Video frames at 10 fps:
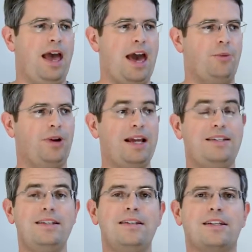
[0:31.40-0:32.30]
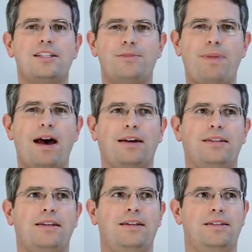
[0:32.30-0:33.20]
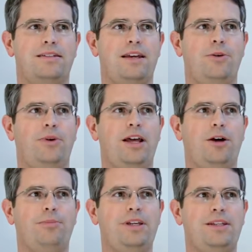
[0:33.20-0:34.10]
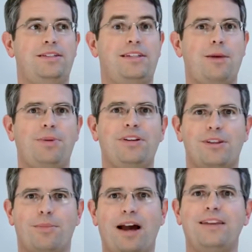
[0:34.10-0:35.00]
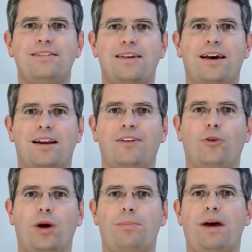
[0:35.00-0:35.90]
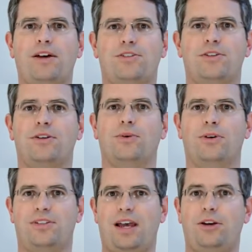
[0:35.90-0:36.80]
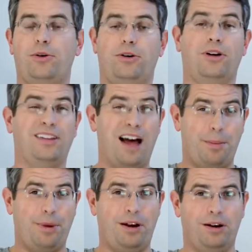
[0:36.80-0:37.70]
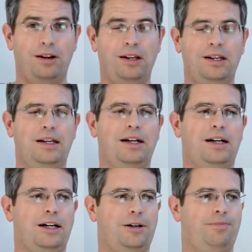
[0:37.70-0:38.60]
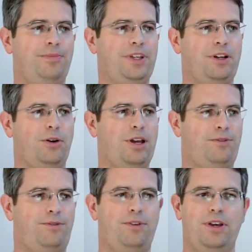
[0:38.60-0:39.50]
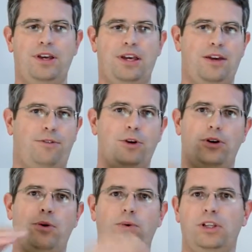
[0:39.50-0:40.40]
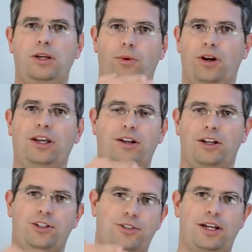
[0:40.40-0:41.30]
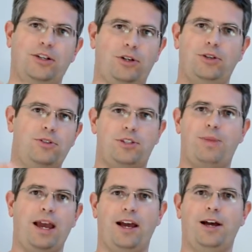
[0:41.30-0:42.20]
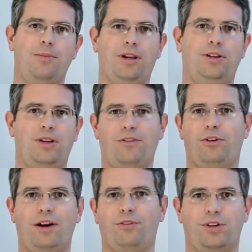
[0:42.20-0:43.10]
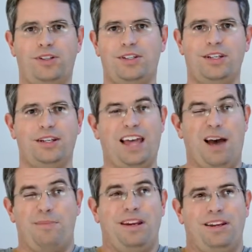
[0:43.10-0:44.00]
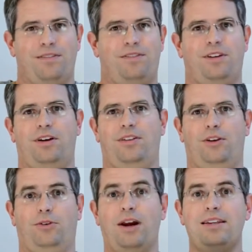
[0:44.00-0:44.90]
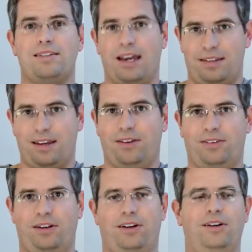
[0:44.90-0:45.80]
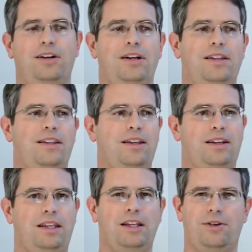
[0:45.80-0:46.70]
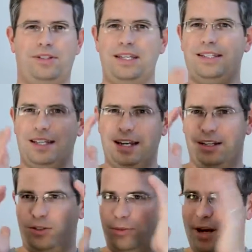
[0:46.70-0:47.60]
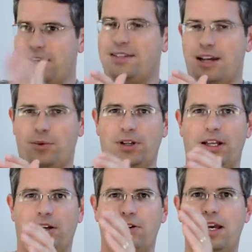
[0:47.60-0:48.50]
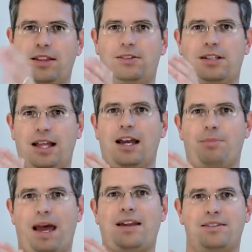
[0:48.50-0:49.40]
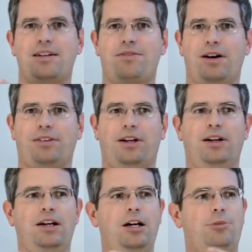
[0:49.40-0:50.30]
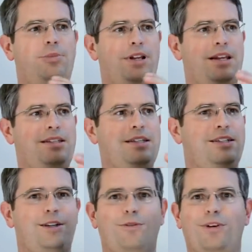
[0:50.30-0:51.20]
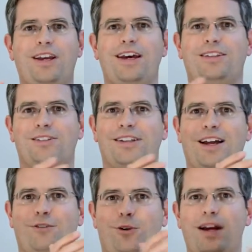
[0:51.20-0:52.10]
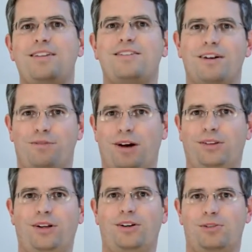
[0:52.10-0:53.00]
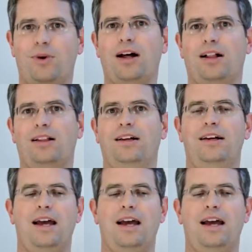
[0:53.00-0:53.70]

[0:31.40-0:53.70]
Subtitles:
And what I didn't expect is it would help me step into the mindset of a webmaster or a site owner a lot better. If you're only working on trying to reduce spam and you never ever see that many of the great sites out there, then it's easy to get into a mindset where you're like, okay, there's a lot of bad stuff out there, but it's easy to forget there's a lot of great stuff out there as well.